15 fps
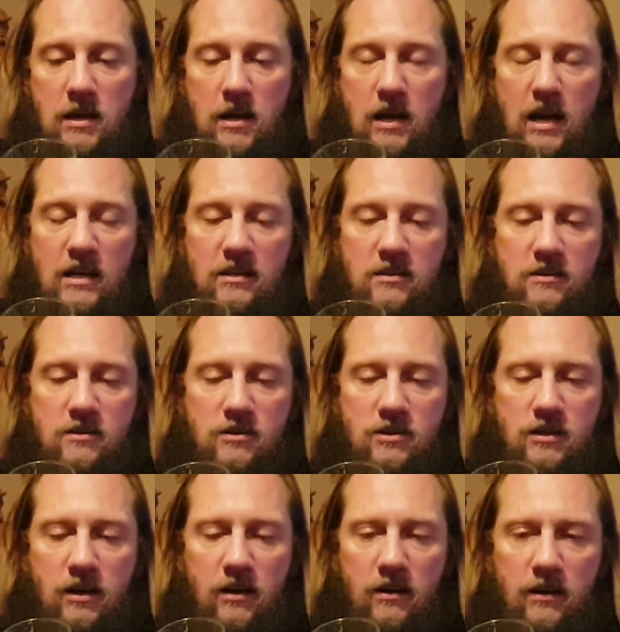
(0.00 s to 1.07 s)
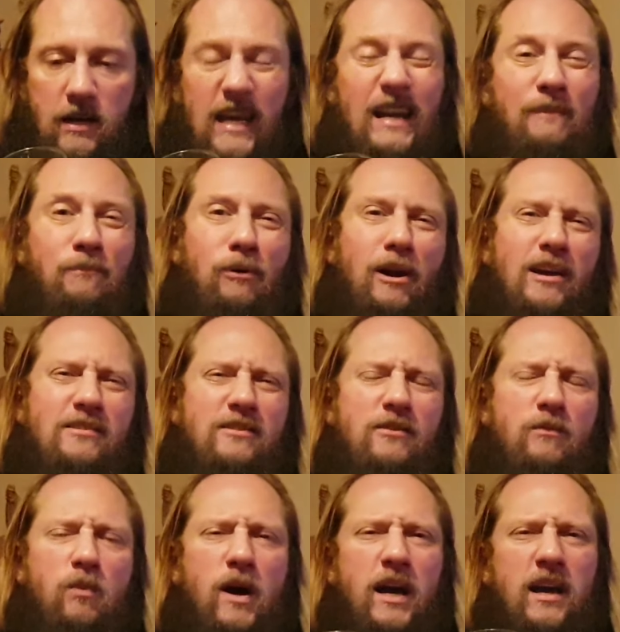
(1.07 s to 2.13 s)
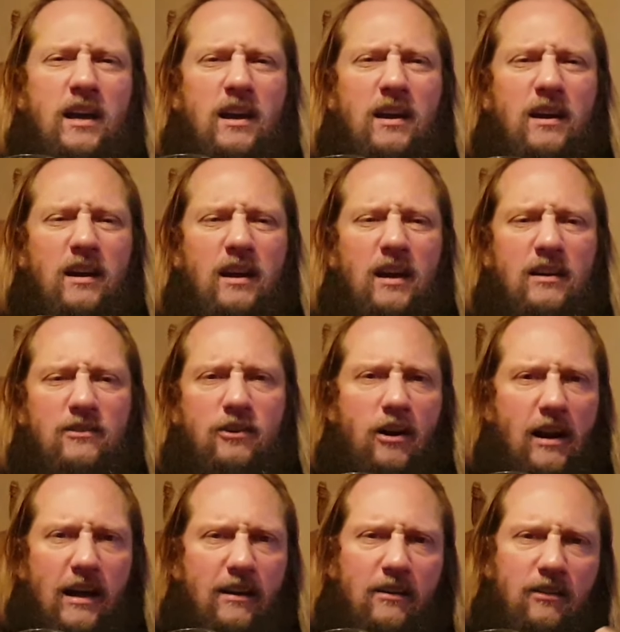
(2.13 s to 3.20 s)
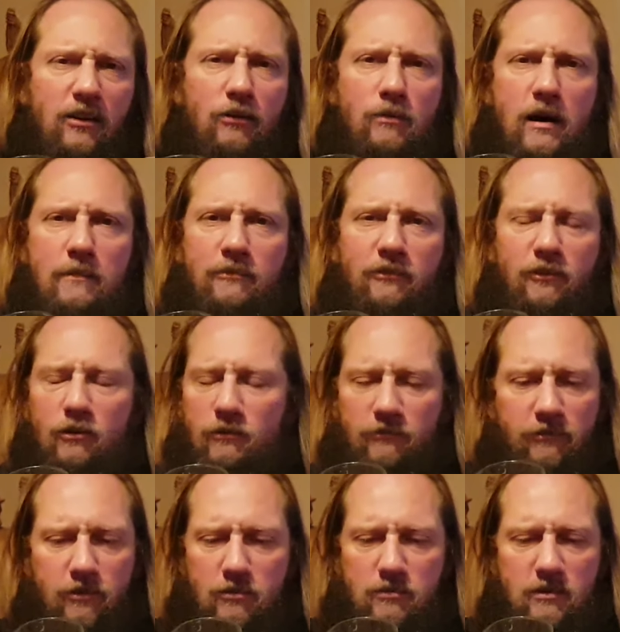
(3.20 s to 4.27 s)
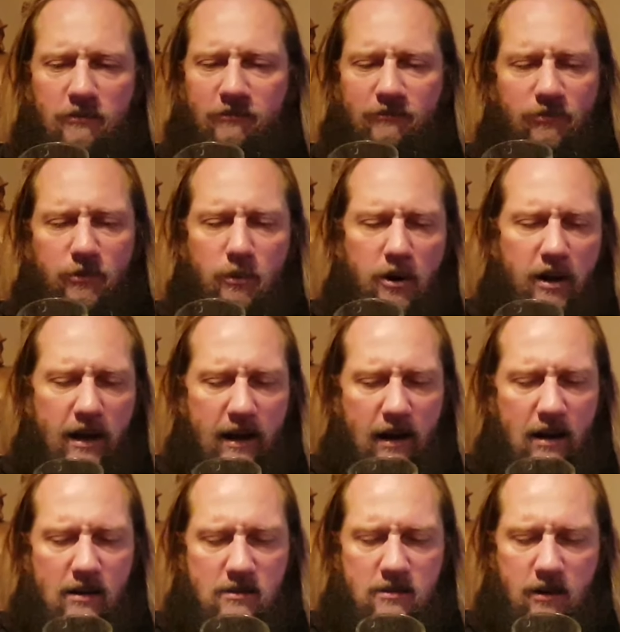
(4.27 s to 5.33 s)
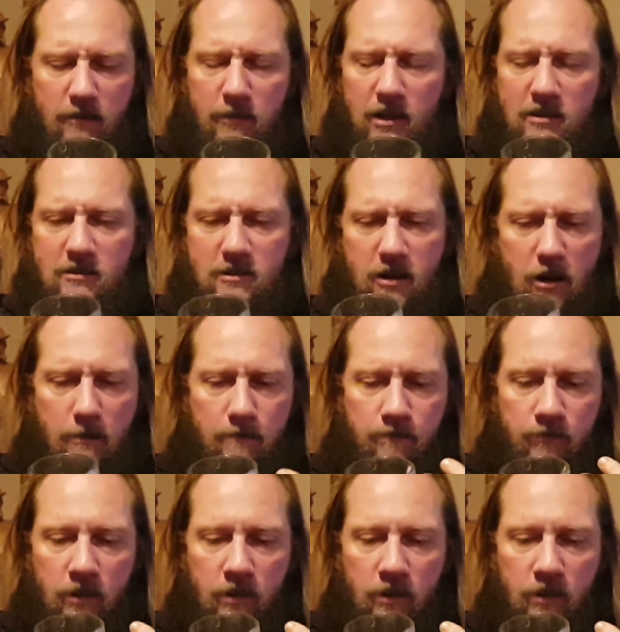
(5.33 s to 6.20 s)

it's in a pleasant way. It's not like the grapefruit of the one I had last time. It's a